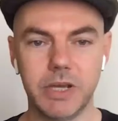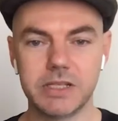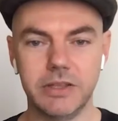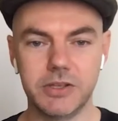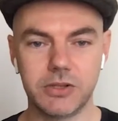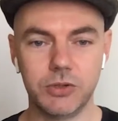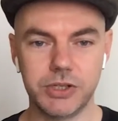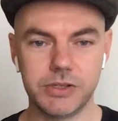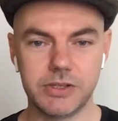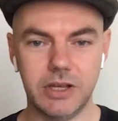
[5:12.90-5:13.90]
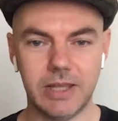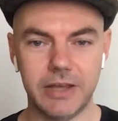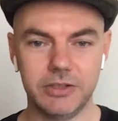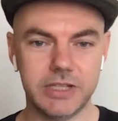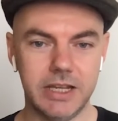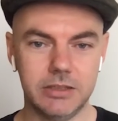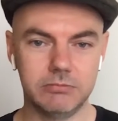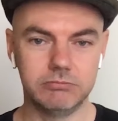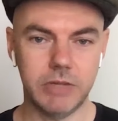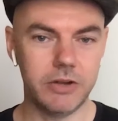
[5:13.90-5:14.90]
Basically, the soldiers allow you to take
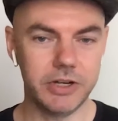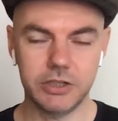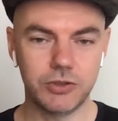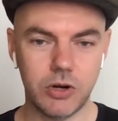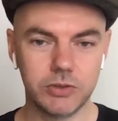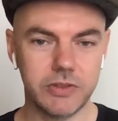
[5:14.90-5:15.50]
area control.